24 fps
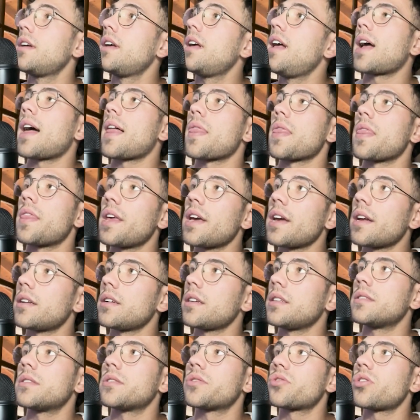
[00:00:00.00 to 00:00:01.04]
And then
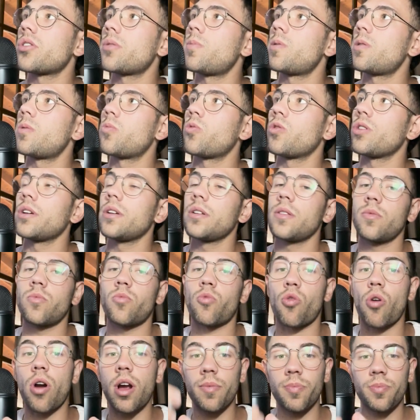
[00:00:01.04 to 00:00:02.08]
in the server, we
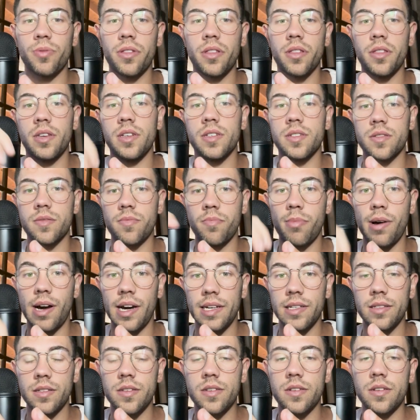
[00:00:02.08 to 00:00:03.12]
wrap these
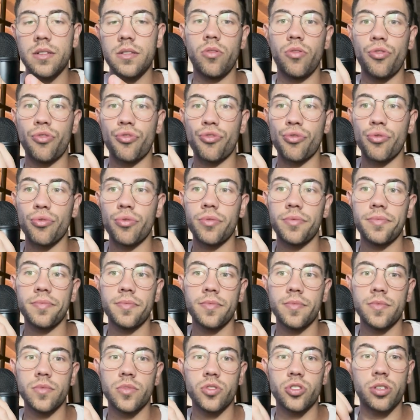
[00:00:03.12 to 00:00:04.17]
bytes through
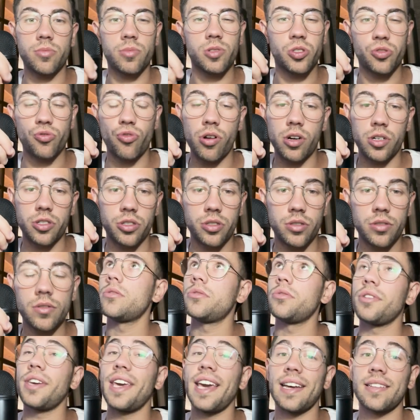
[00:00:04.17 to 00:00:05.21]
some structure to
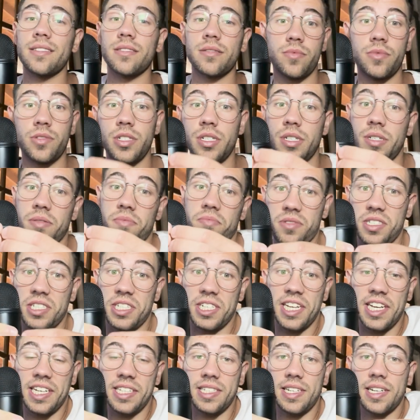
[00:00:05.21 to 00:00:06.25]
get the
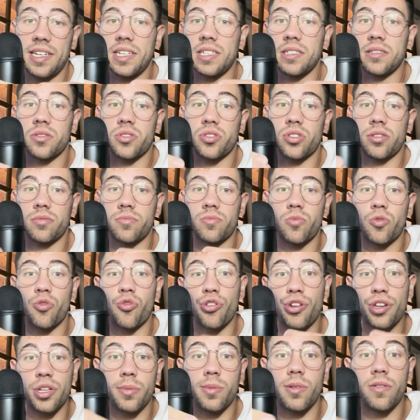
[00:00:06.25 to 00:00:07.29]
data in some
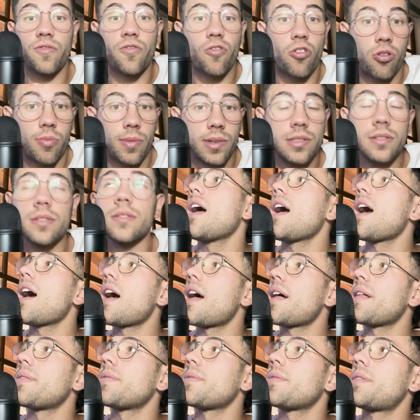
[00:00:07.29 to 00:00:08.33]
readable format.
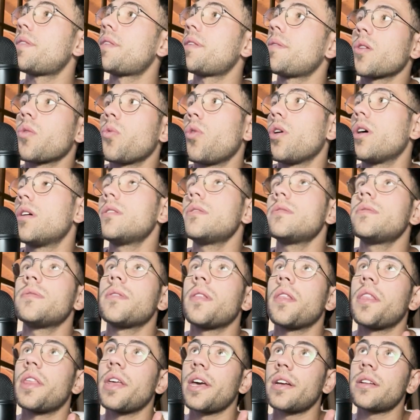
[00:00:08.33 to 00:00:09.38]
And well,
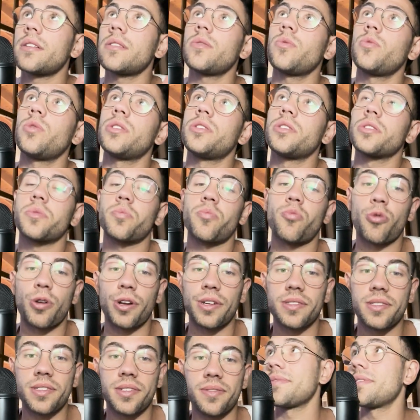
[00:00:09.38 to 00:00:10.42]
then we just
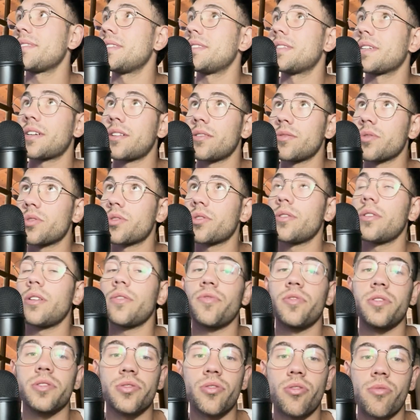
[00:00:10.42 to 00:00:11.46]
print in the console of
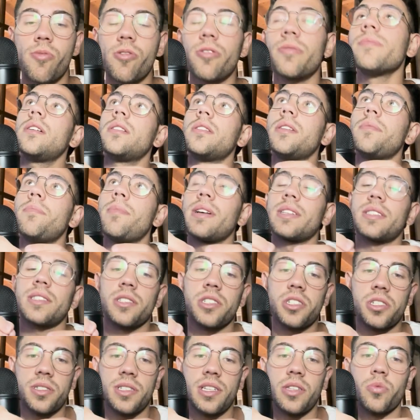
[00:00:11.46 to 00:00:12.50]
the server the
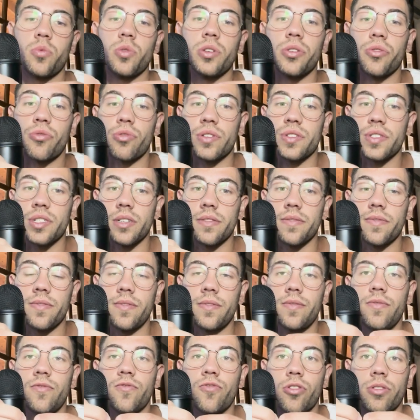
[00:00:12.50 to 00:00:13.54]
message that we receive
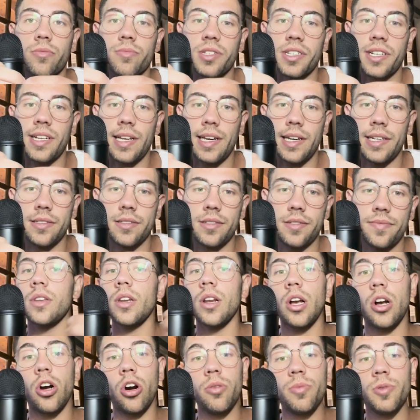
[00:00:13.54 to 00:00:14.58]
from the client.
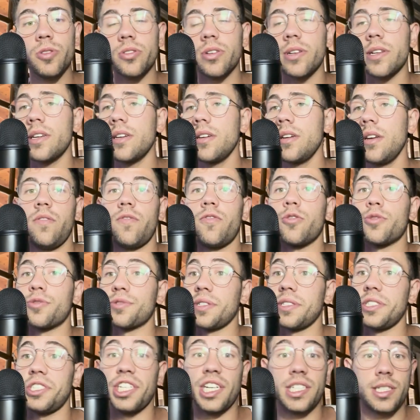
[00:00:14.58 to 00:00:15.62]
Obviously, for the
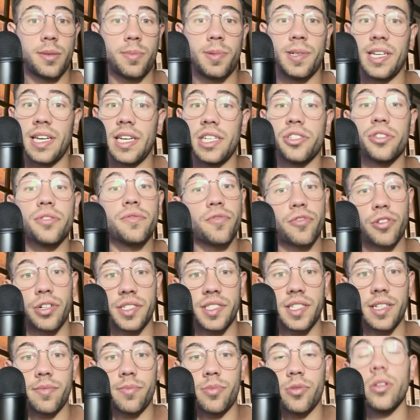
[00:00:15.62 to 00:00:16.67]
chat application, for
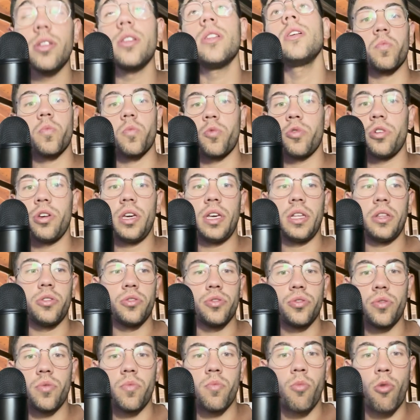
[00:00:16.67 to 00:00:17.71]
example, we
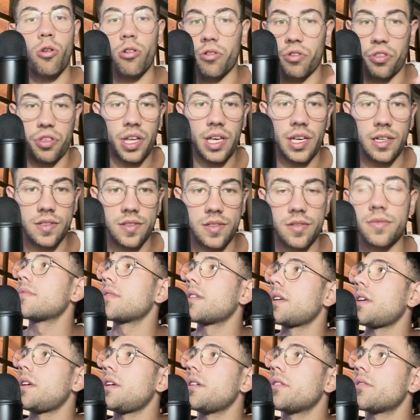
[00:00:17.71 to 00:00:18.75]
do more things.
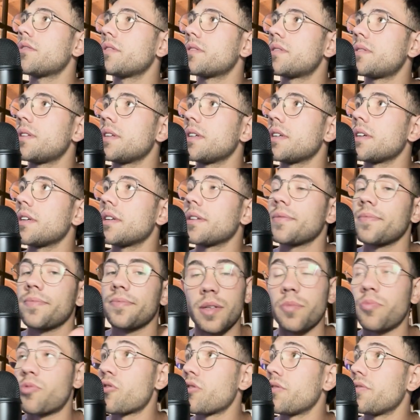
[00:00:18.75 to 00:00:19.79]
Here is the
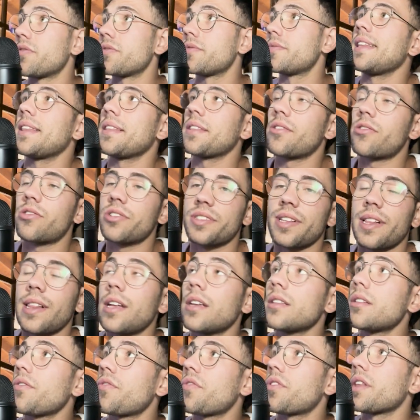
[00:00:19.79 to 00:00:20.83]
proof. There is a
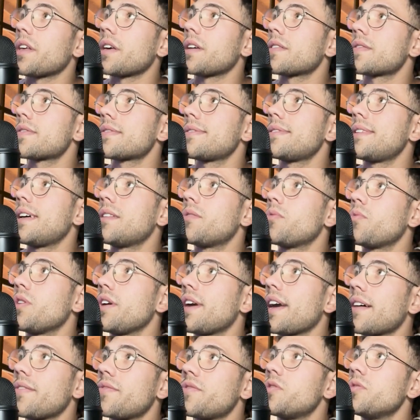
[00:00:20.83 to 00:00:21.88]
lot of things that we
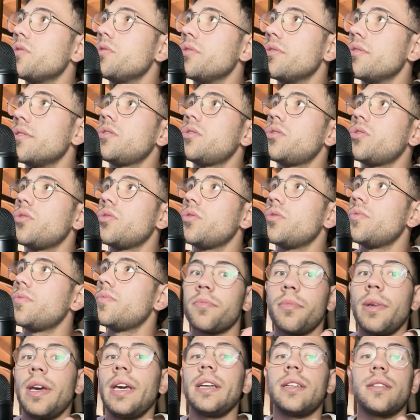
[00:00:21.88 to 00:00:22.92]
have to do to
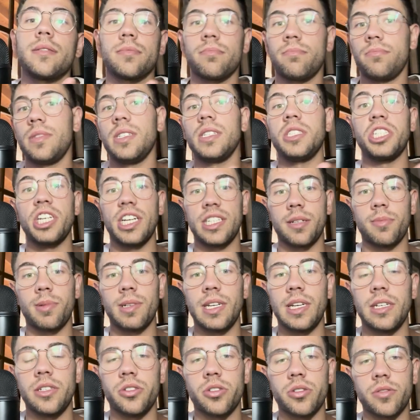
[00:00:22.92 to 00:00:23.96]
make the chat
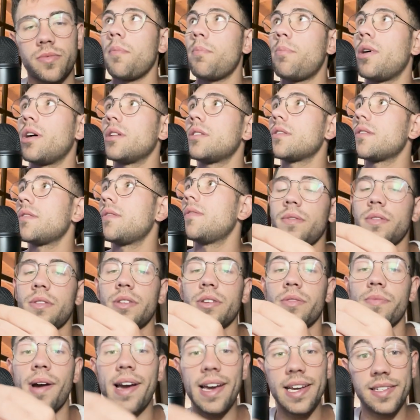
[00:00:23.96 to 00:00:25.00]
application. But the
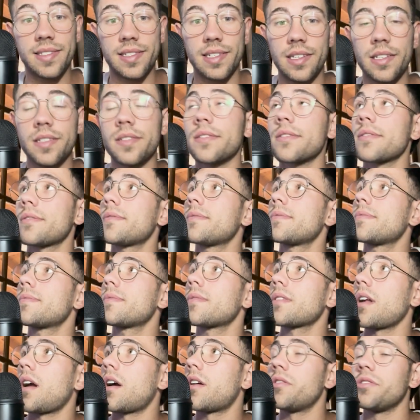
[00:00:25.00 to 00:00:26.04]
basics
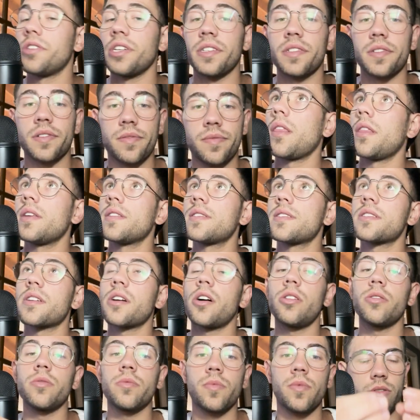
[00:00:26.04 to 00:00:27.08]
are these. This is
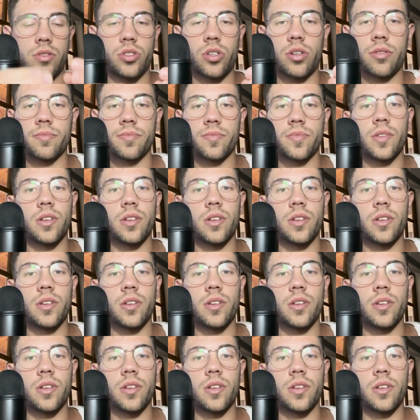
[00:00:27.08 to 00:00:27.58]
how some